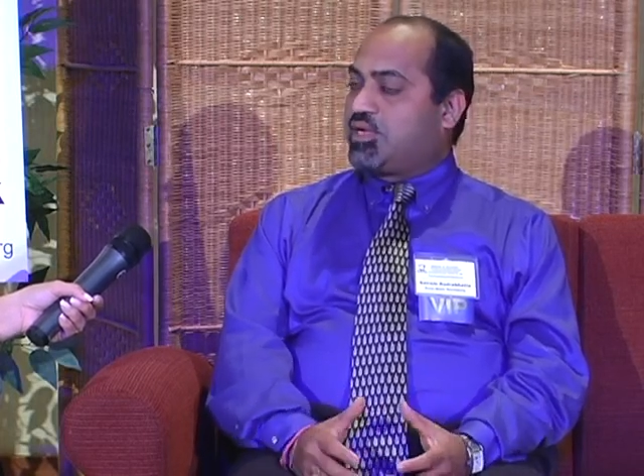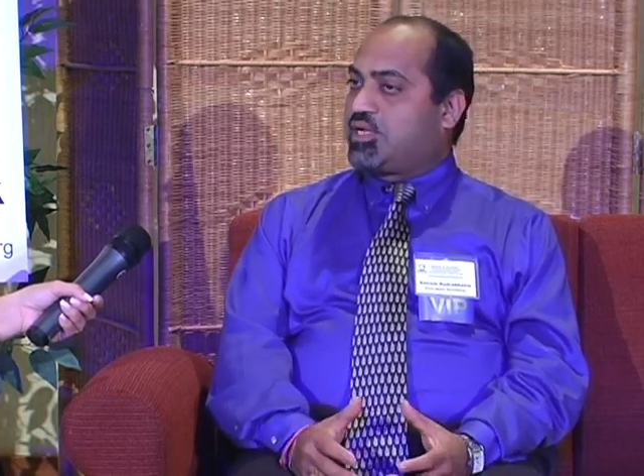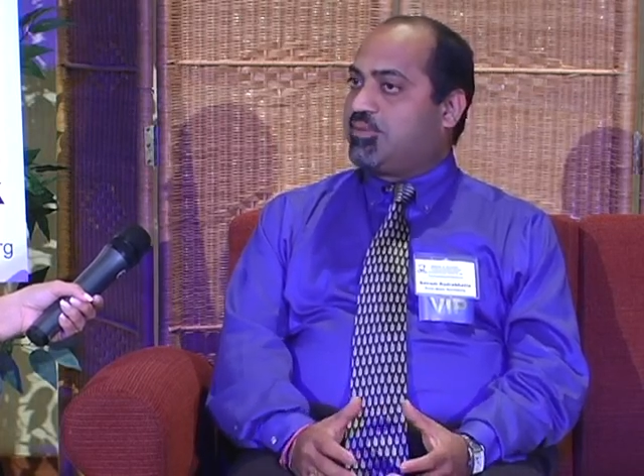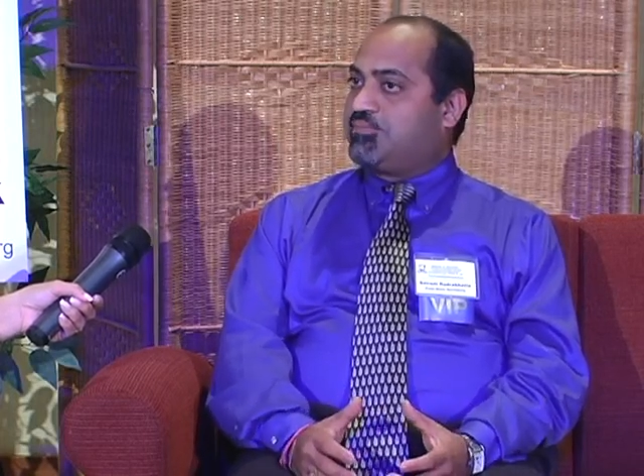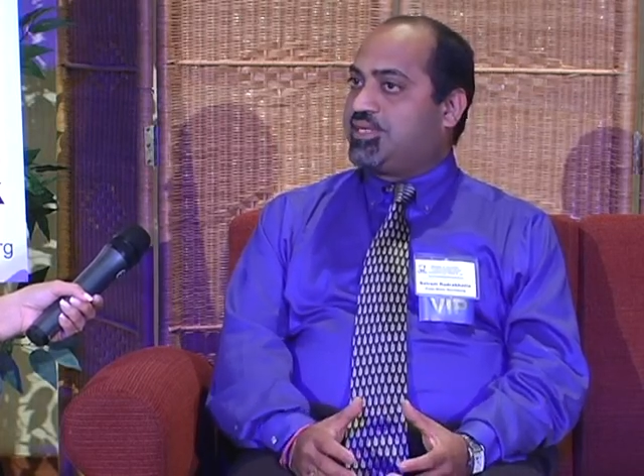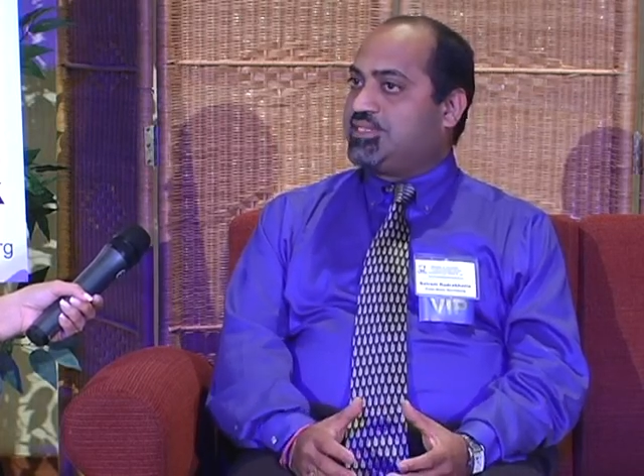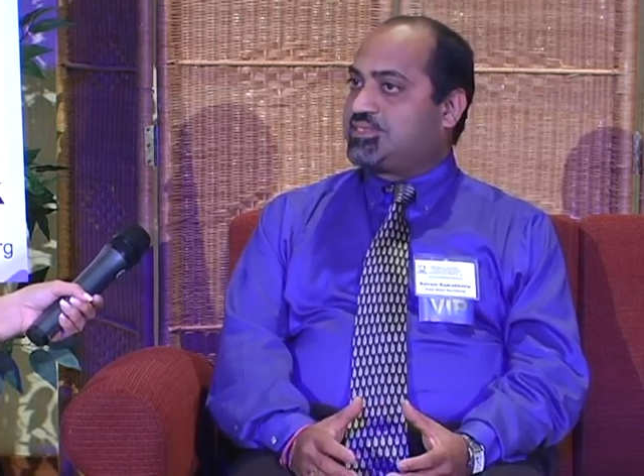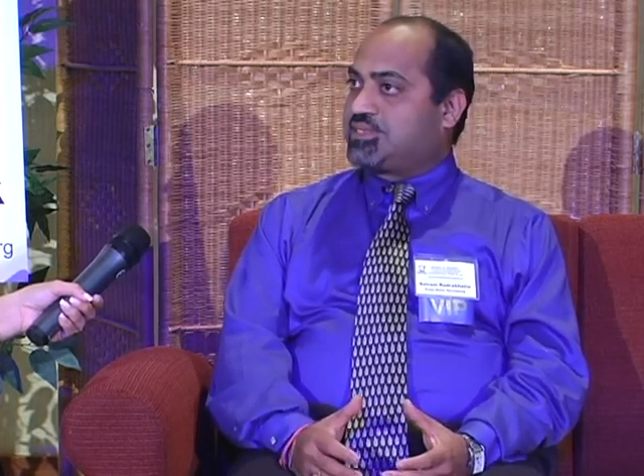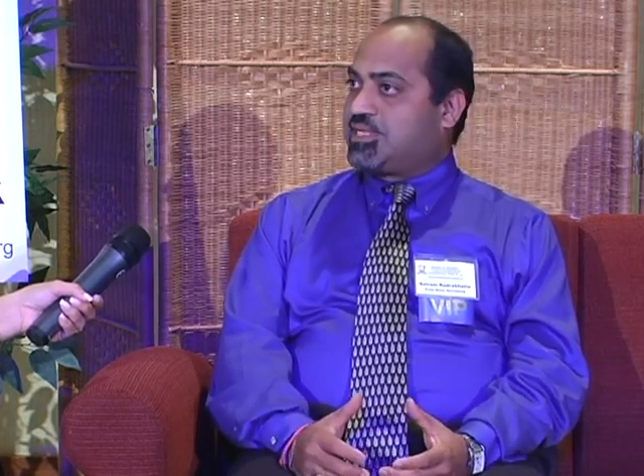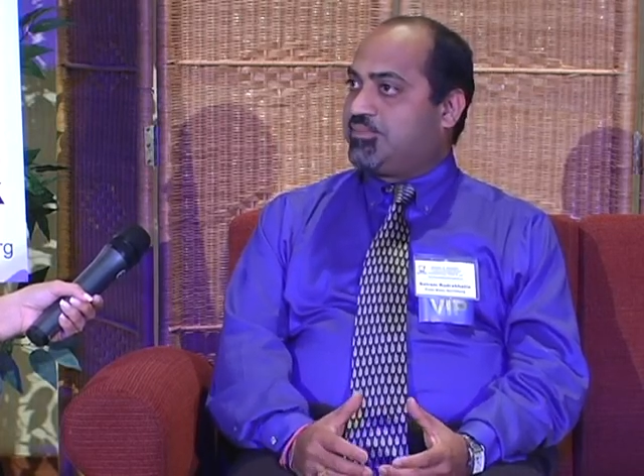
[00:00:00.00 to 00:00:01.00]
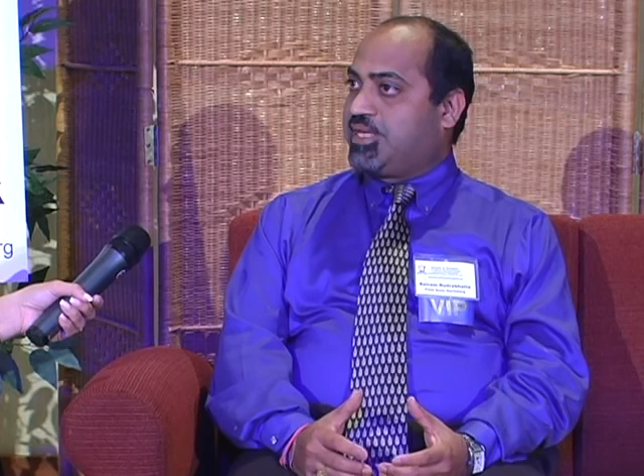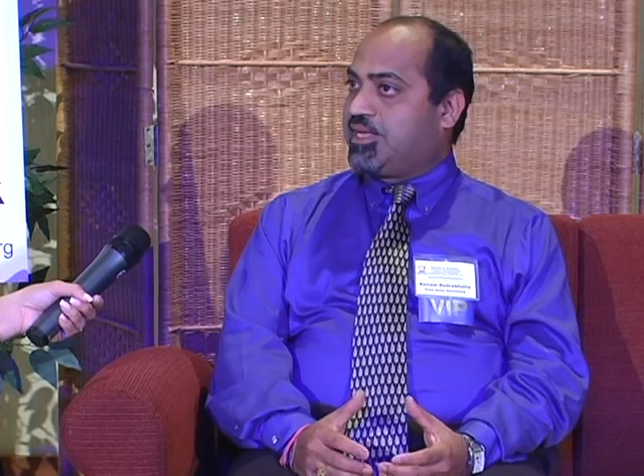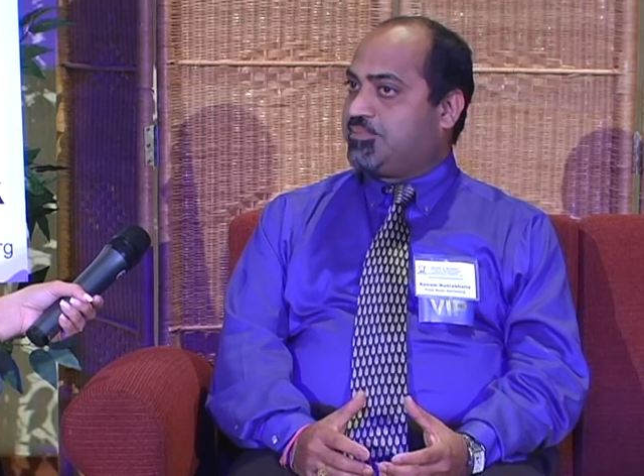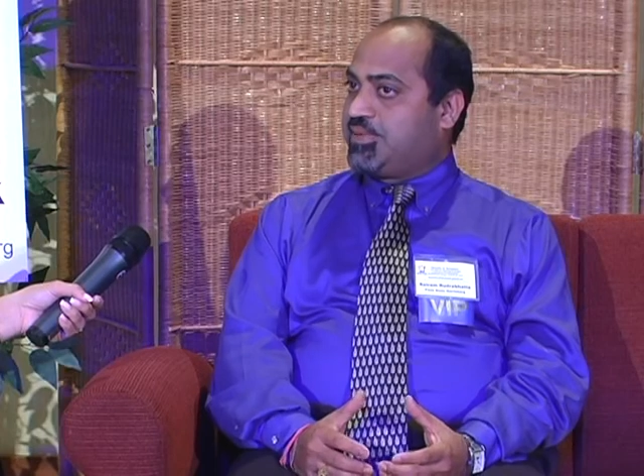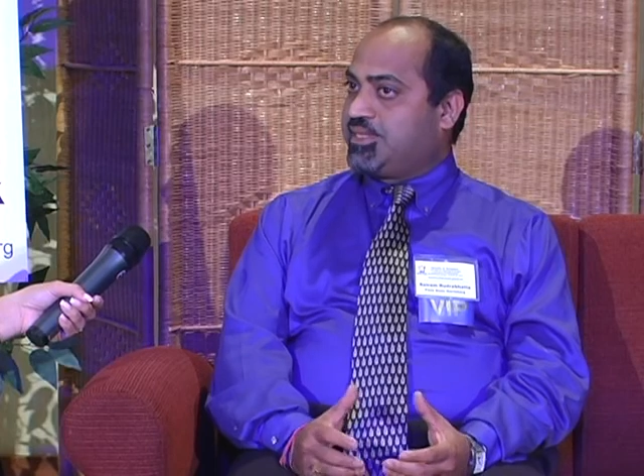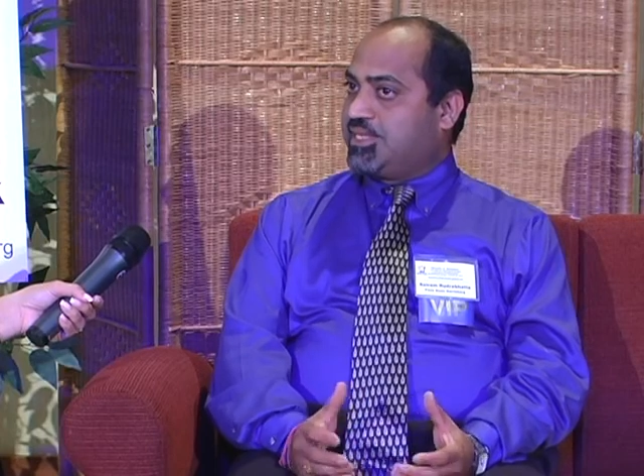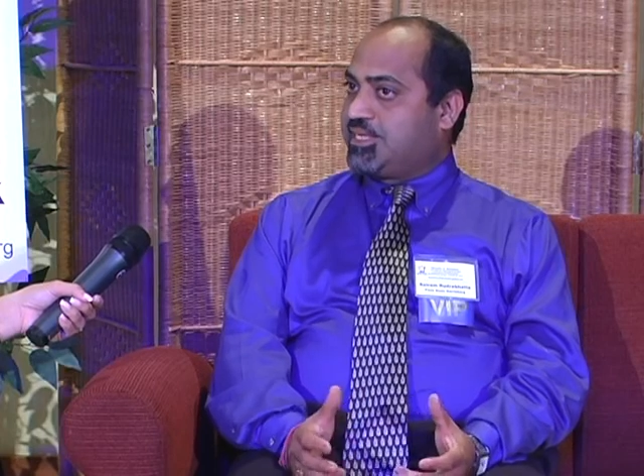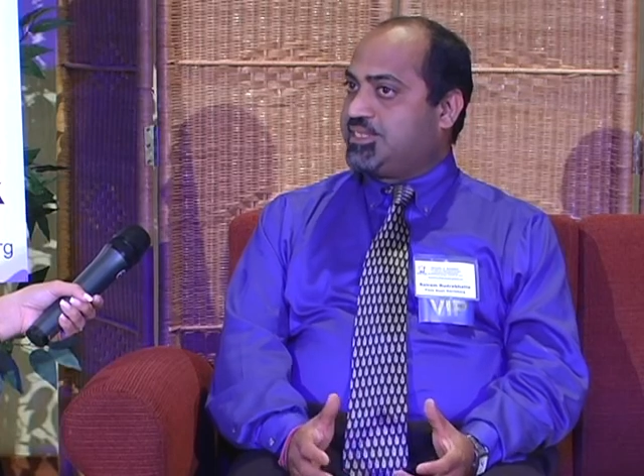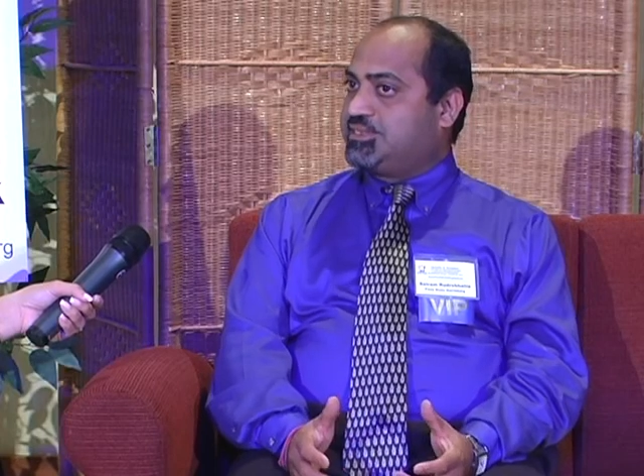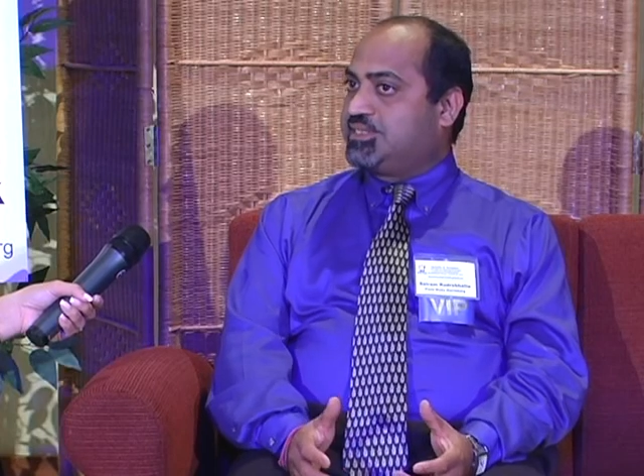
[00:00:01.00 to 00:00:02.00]
companies coming up in the
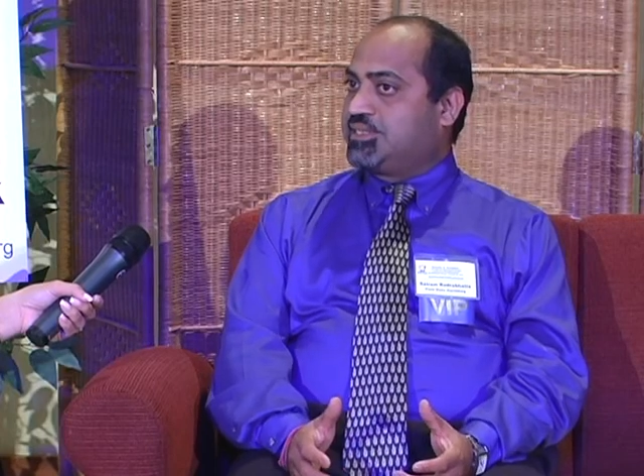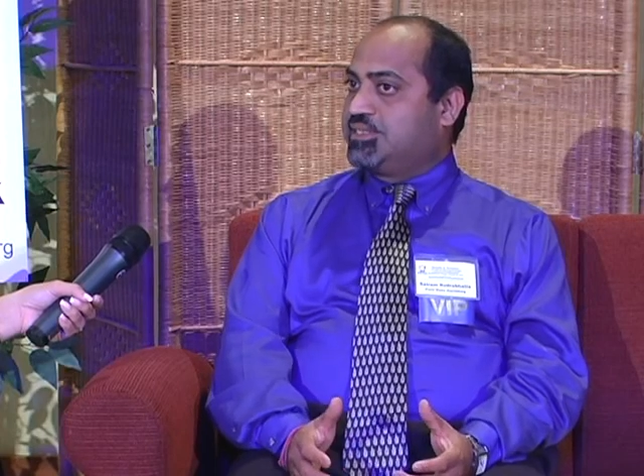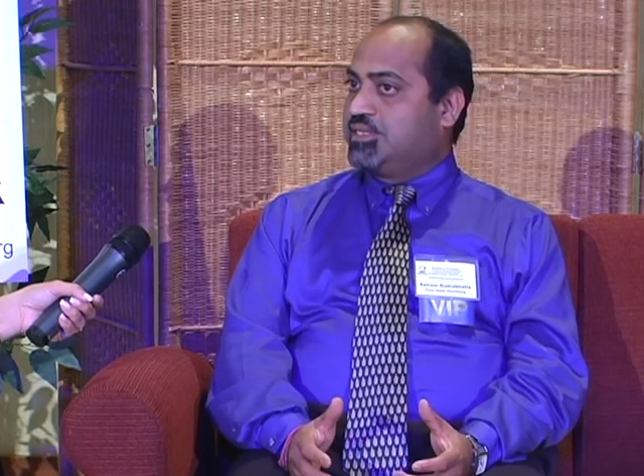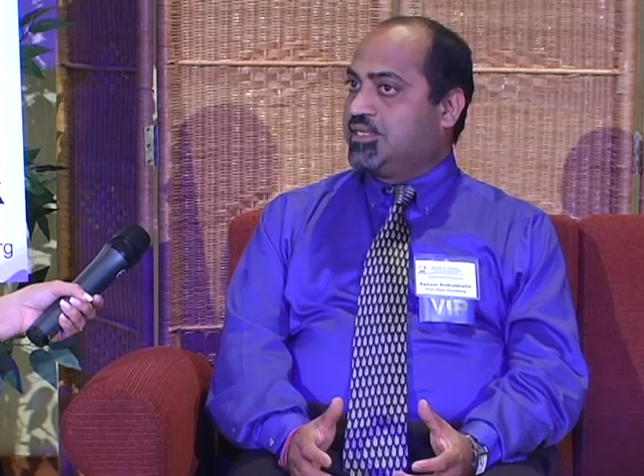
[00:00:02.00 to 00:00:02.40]
region.